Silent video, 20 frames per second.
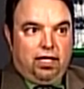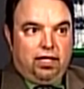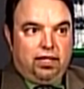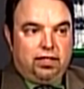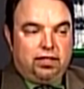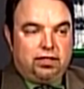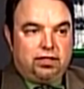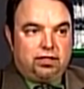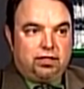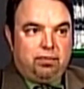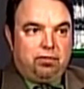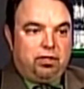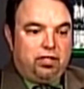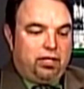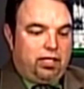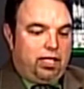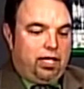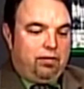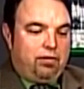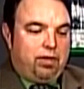It's
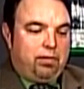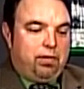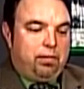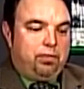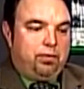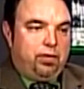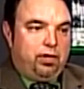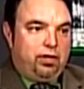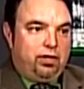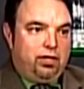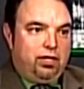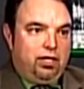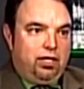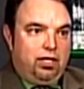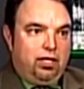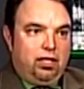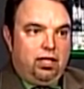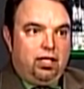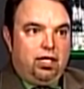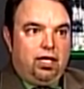something that I've come up with,
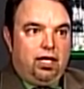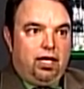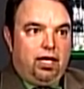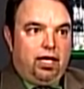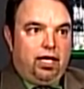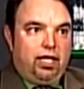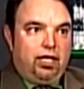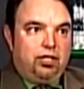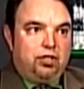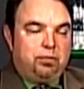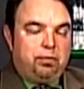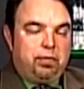and it's